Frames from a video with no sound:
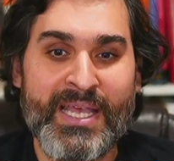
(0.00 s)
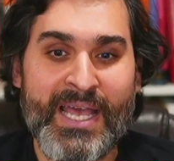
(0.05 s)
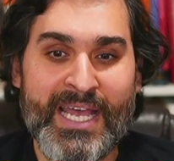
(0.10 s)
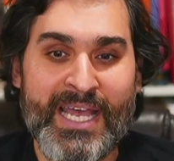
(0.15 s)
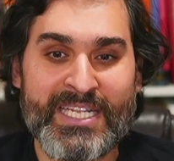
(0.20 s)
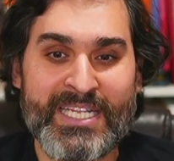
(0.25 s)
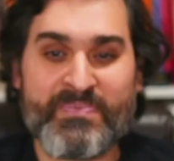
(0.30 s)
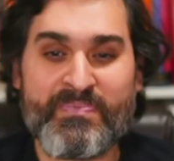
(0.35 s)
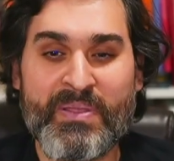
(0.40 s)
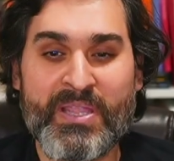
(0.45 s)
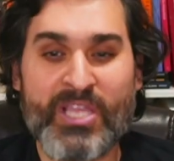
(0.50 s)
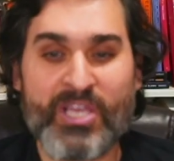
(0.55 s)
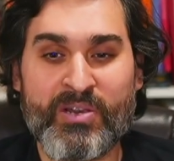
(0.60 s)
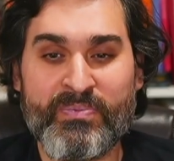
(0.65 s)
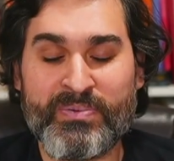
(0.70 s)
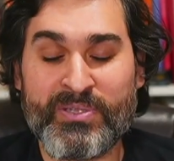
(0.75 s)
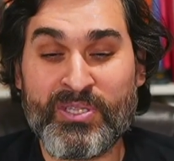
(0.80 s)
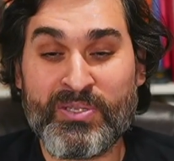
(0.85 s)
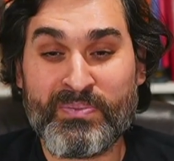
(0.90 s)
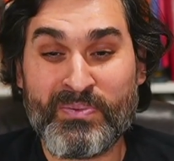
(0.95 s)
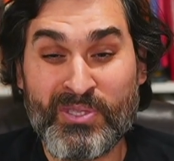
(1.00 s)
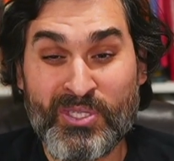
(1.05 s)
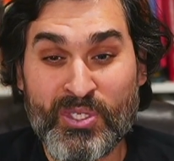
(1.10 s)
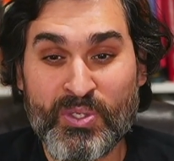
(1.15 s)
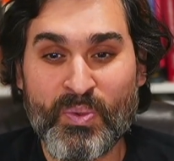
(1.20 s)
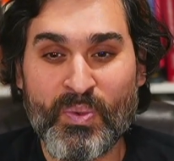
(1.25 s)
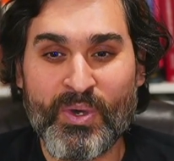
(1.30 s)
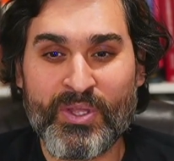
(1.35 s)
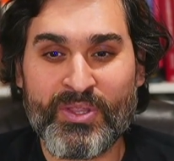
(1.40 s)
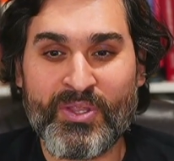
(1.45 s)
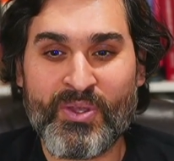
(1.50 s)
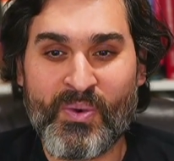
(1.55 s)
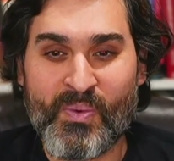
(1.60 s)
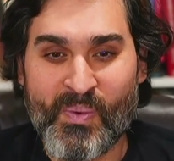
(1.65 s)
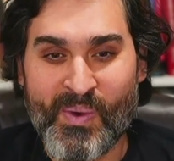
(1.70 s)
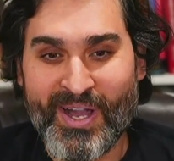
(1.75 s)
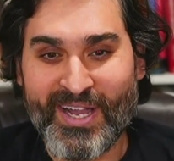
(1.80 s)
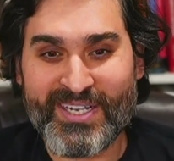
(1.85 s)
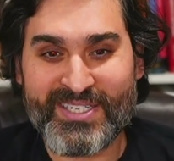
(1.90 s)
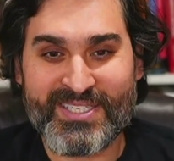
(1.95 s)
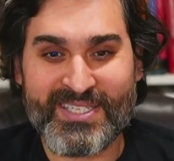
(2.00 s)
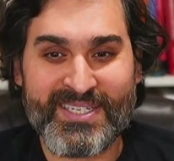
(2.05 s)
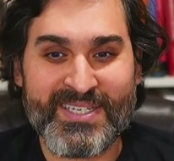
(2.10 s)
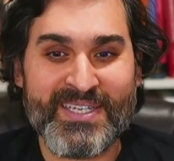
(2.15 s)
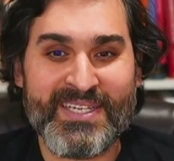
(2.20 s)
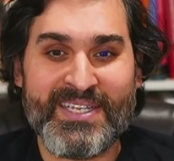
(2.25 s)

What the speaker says: and spinning up in the new one worked.